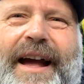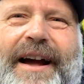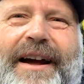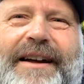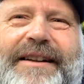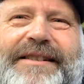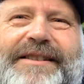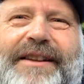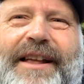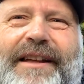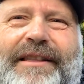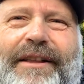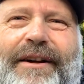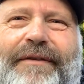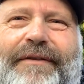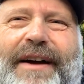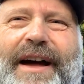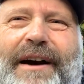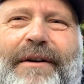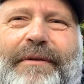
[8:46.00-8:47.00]
so I
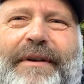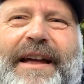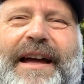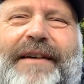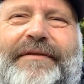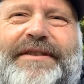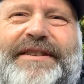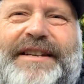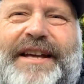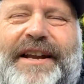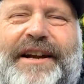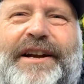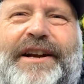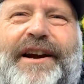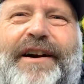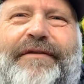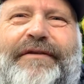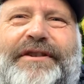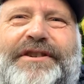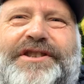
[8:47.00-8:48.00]
love how we have this kind of
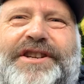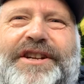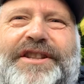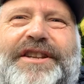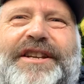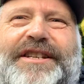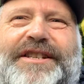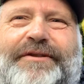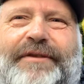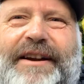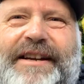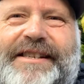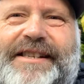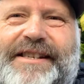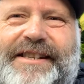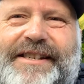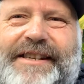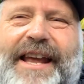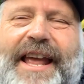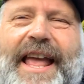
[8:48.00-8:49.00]
coverage in these
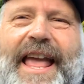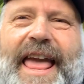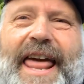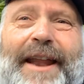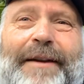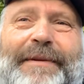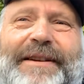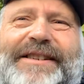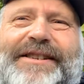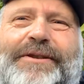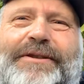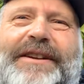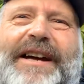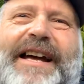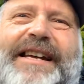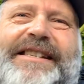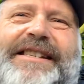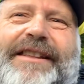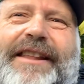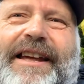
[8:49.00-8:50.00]
races. And it'd be so
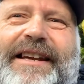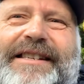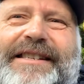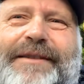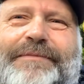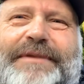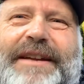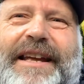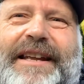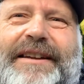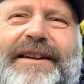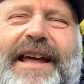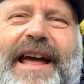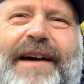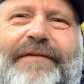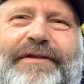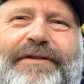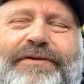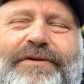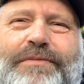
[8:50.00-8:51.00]
nice, like, someday to
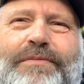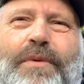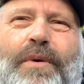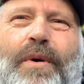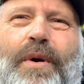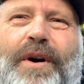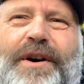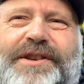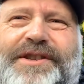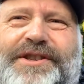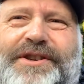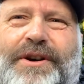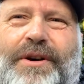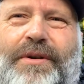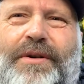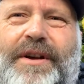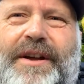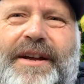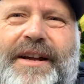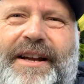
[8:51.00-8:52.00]
have even more.
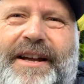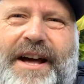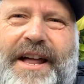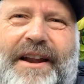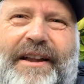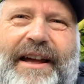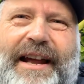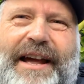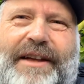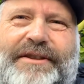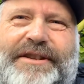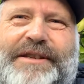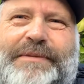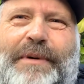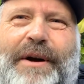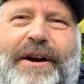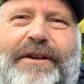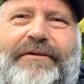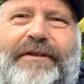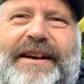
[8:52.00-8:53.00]
So kind of like how the
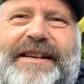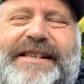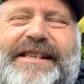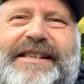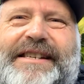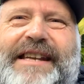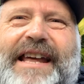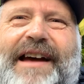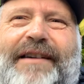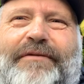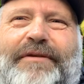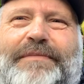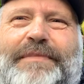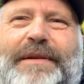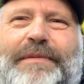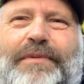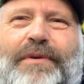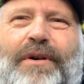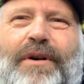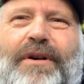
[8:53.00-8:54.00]
Spartan races have with
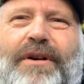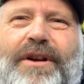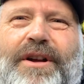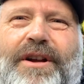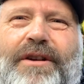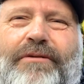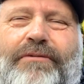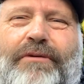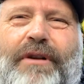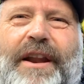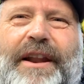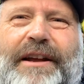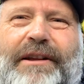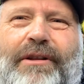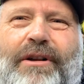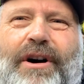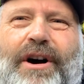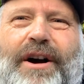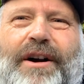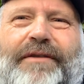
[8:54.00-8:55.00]
people running
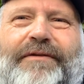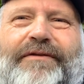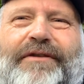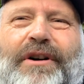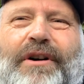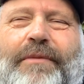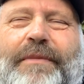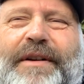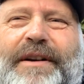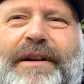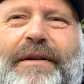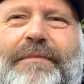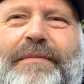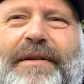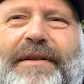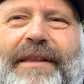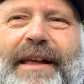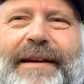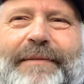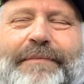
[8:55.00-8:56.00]
along, filming them,
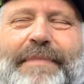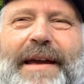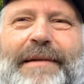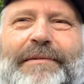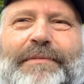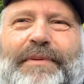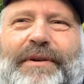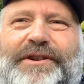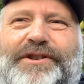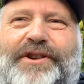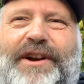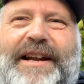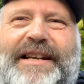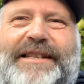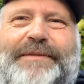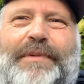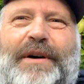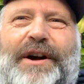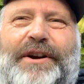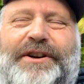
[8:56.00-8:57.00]
but, like, maybe put
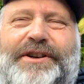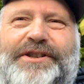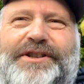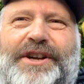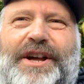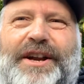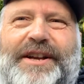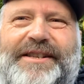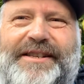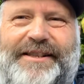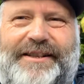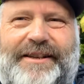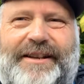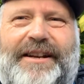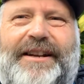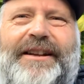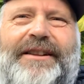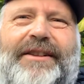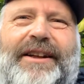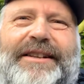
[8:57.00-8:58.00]
transponders on us
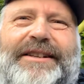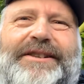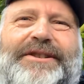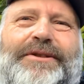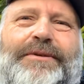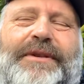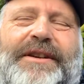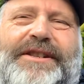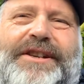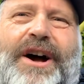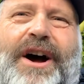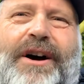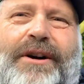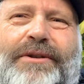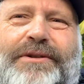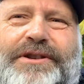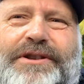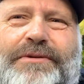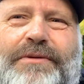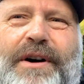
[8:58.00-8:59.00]
like they do at
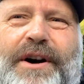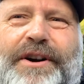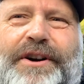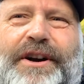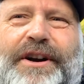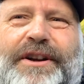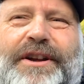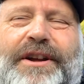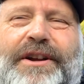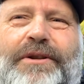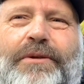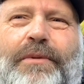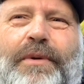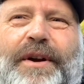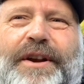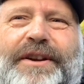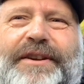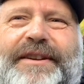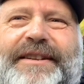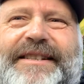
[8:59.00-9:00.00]
Tahoe 200,
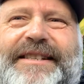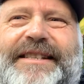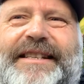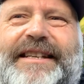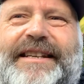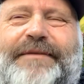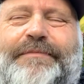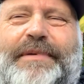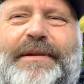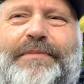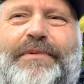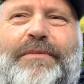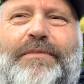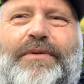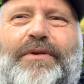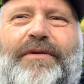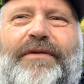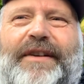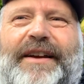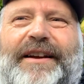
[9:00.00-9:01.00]
where you can see people
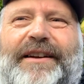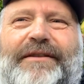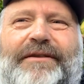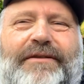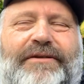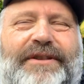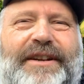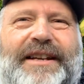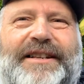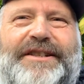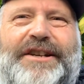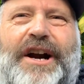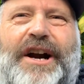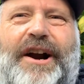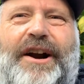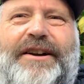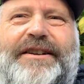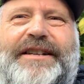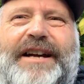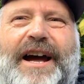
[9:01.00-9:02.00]
moving the
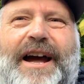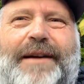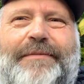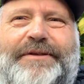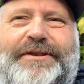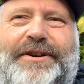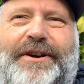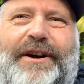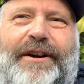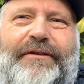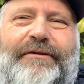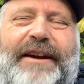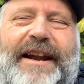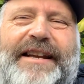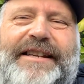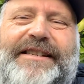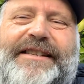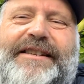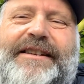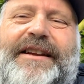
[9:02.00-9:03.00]
entire time in terms of
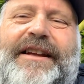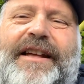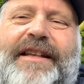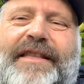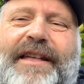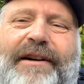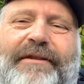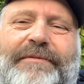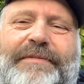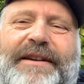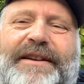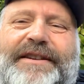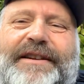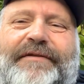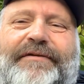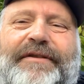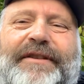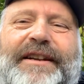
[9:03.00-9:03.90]
race. That would be a definitely